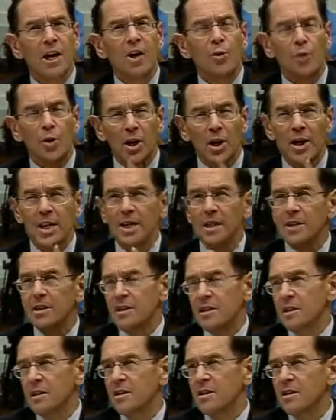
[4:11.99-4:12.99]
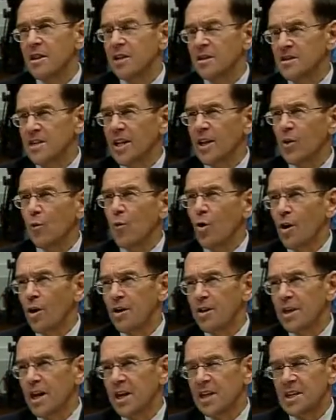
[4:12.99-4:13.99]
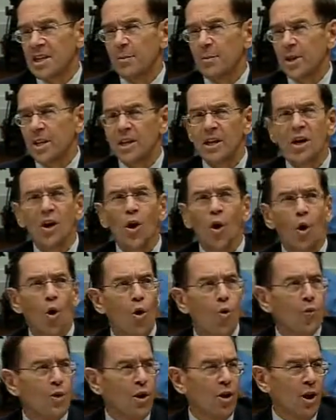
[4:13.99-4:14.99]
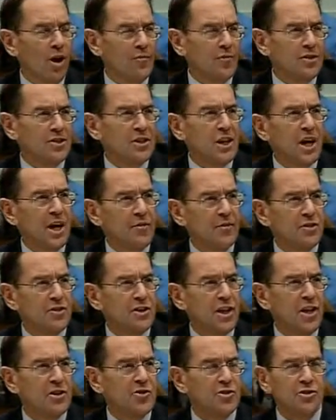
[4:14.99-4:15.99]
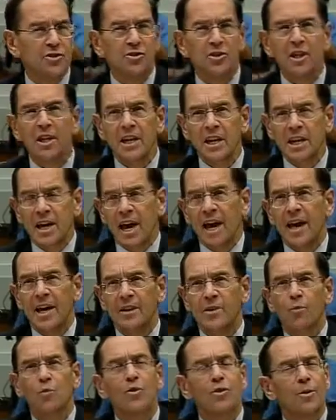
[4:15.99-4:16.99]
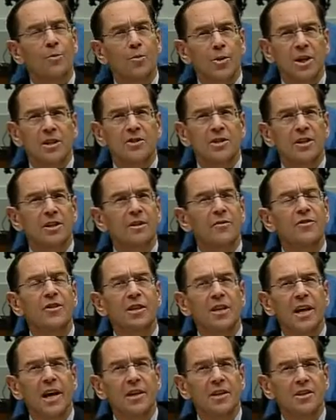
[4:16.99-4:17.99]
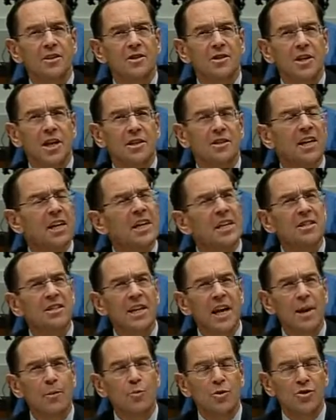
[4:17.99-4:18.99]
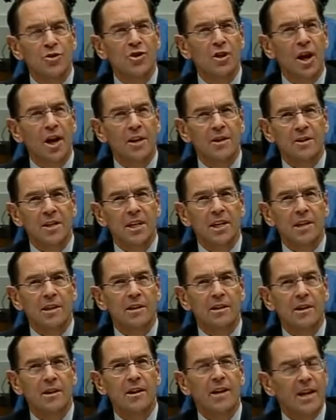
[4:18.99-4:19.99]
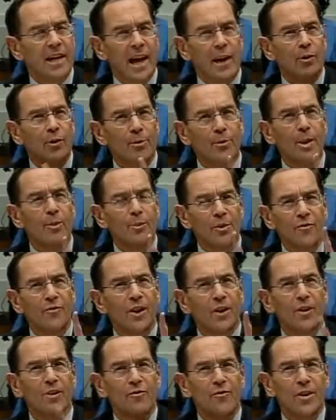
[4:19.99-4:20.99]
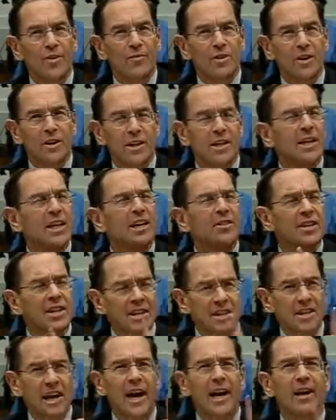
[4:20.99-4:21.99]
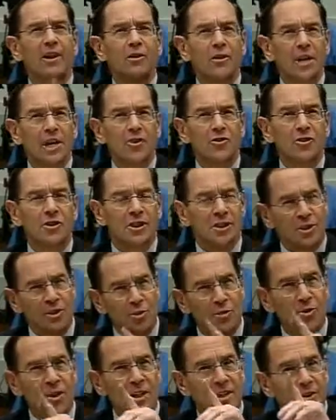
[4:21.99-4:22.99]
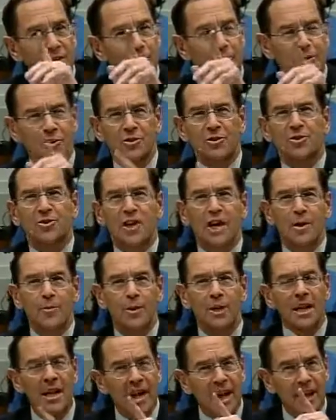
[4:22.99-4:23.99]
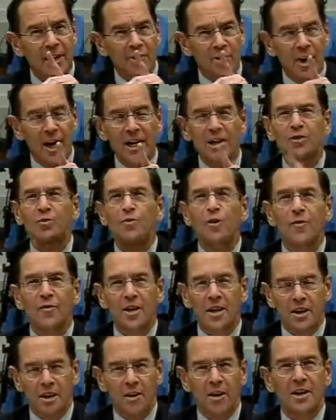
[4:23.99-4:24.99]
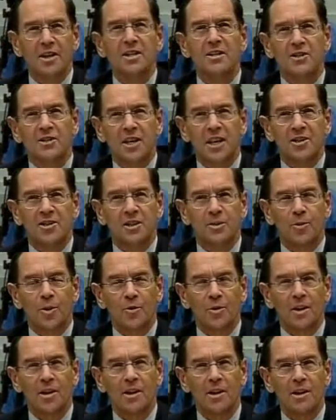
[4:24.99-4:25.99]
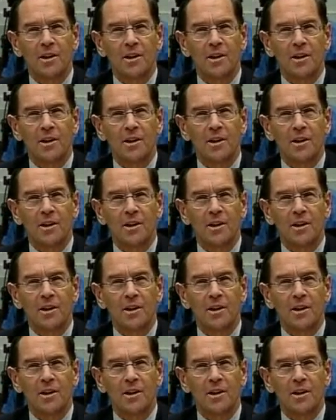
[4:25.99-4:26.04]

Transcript: related to the Senate Watergate Committee Oval Office conversations he had with the President of the United States. His name was John Dean. And I remember very vividly the entire nation, including you, Mr. Chairman, had your eyes riveted on his testimony.